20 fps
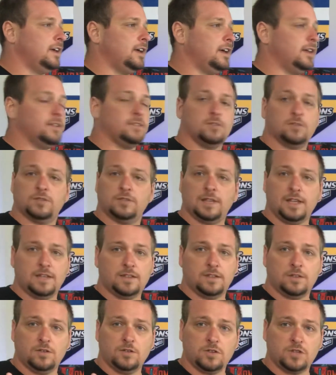So stay
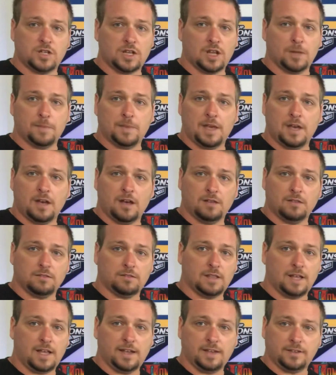tuned. Check them out.
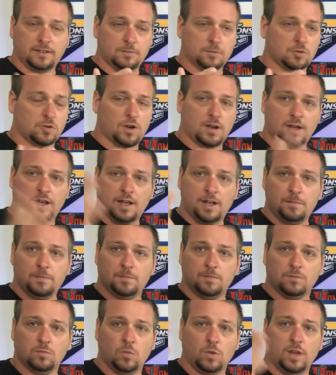Like, subscribe,
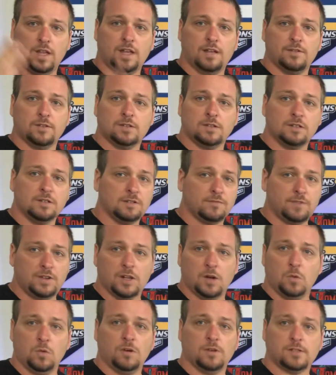whatever. If you
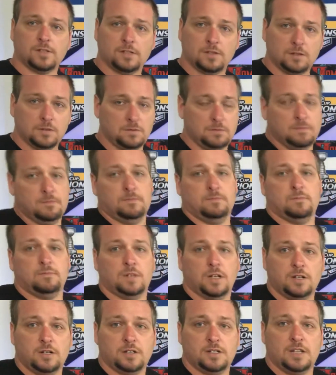don't want to,
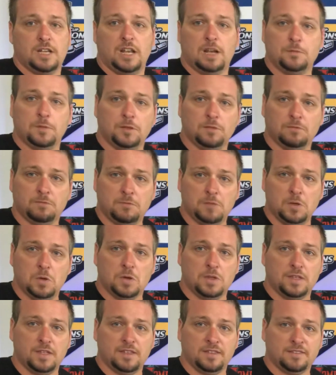understandable. New
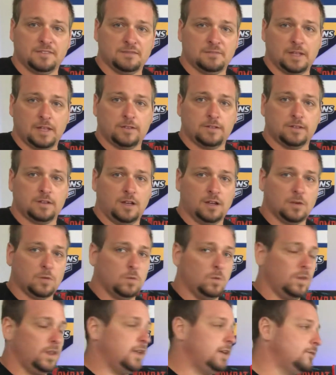at this. I suck.
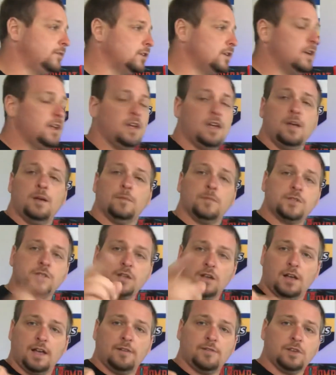Whatever.
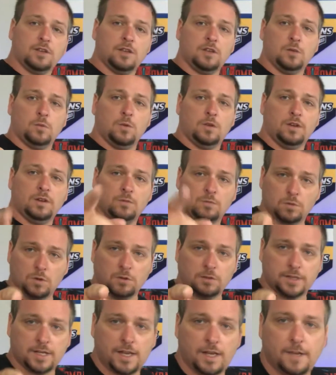Y'all have a good one. Roll
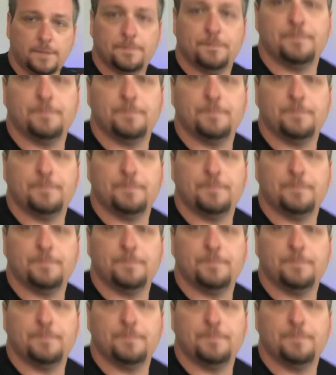Tide.